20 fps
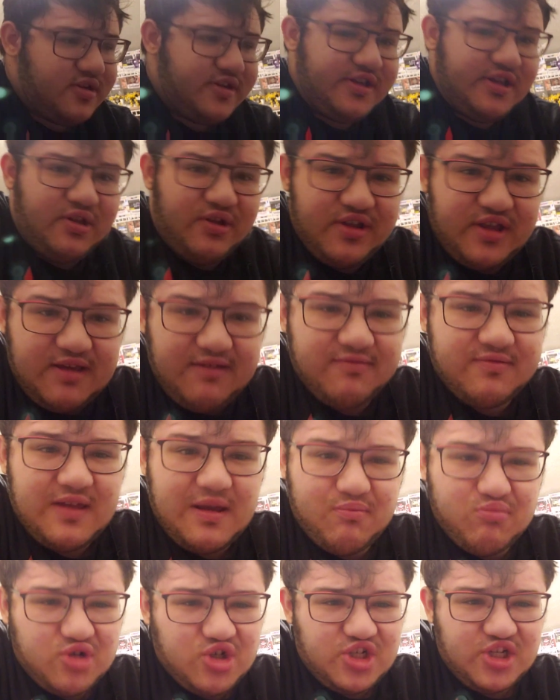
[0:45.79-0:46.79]
he only came with
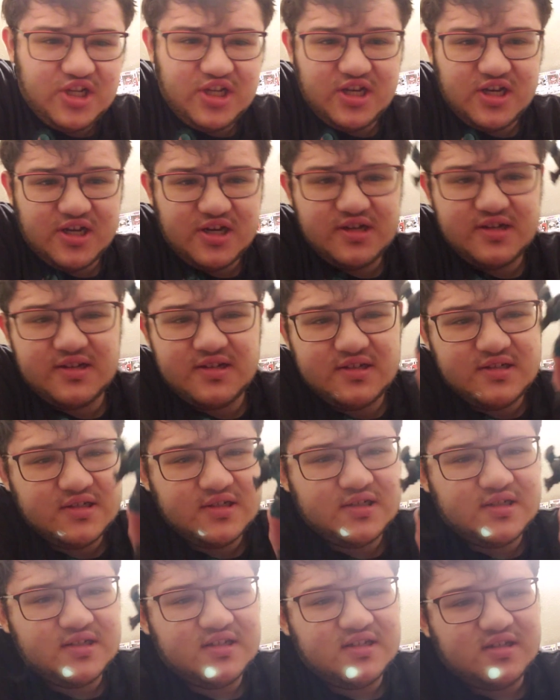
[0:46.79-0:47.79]
that machine gun.
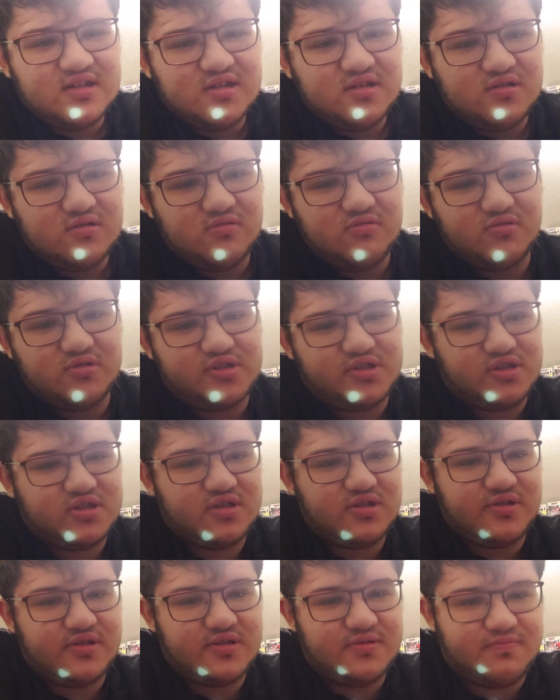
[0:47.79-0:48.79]
Which
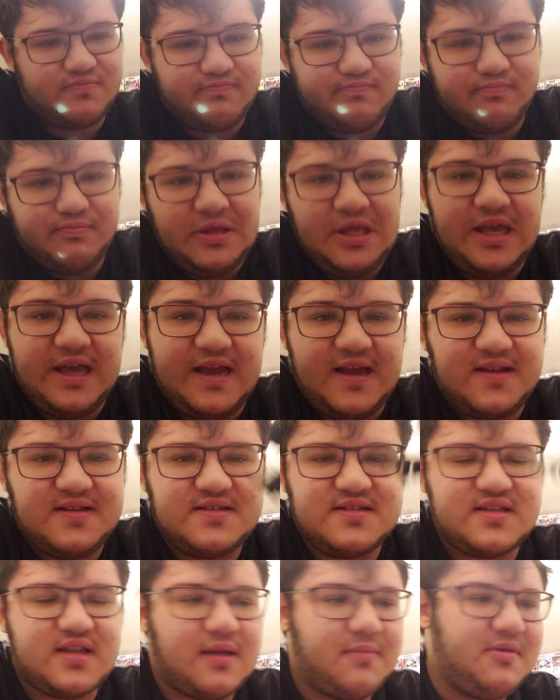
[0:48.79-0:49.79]
is
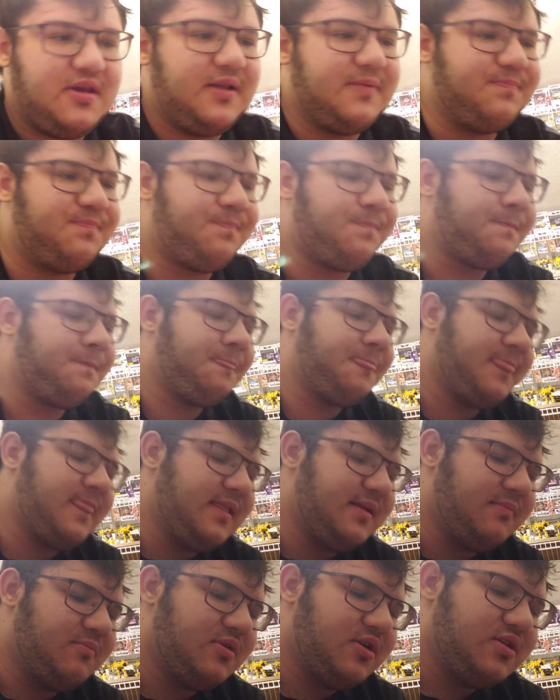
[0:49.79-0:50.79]
BS, I mean.
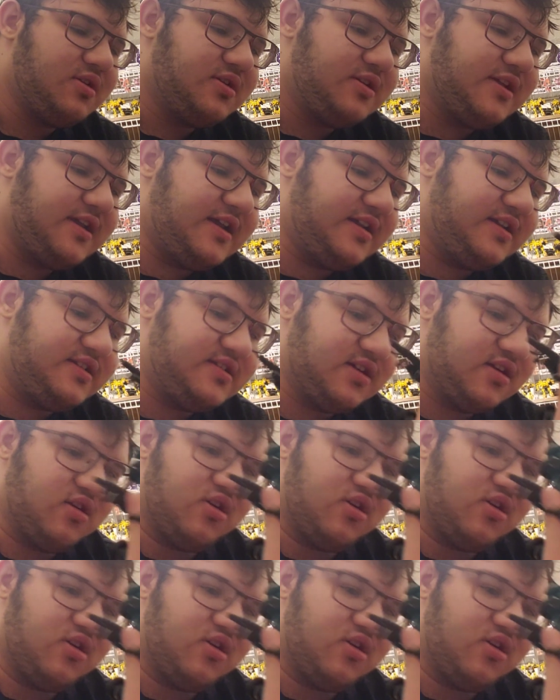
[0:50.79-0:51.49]
And he's got